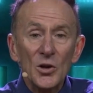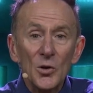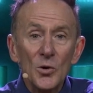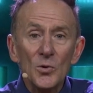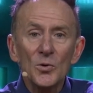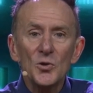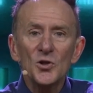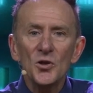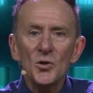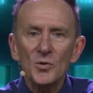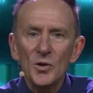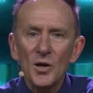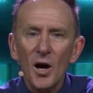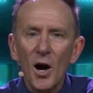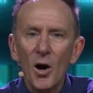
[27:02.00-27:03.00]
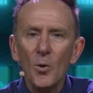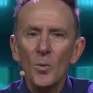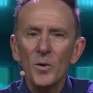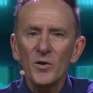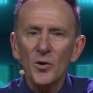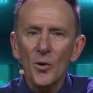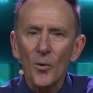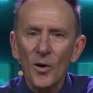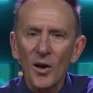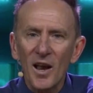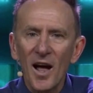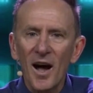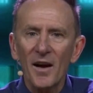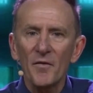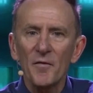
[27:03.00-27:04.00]
where you should go with your
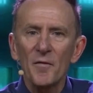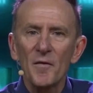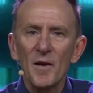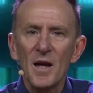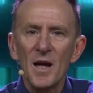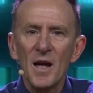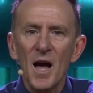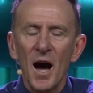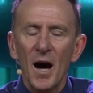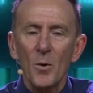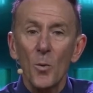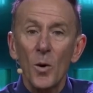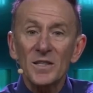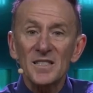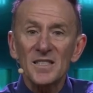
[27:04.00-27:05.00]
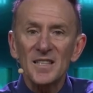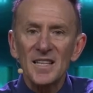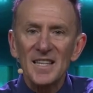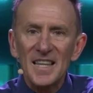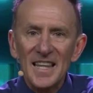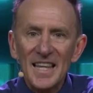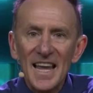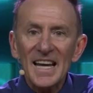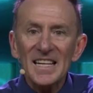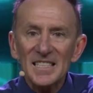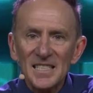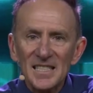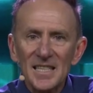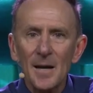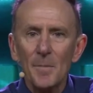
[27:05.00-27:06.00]
life and what's the
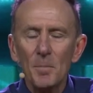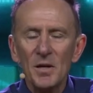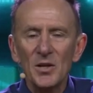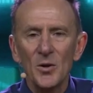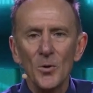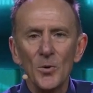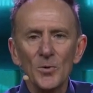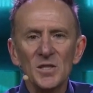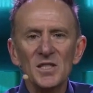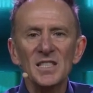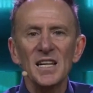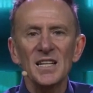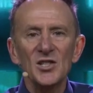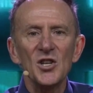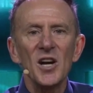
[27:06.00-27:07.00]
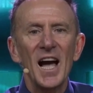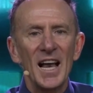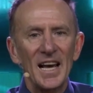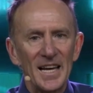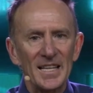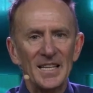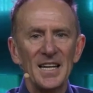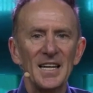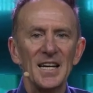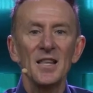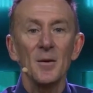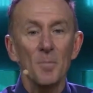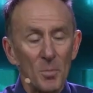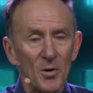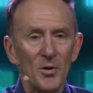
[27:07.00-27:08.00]
next step in your sexuality
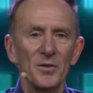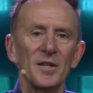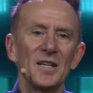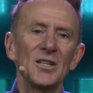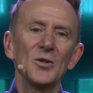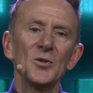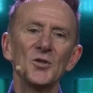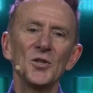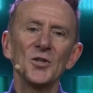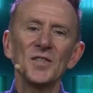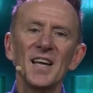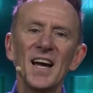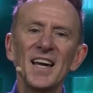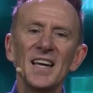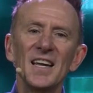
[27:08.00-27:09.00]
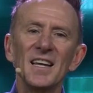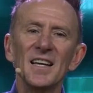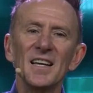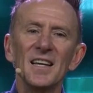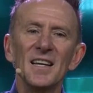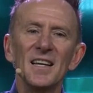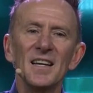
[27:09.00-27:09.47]
and the path that you should take.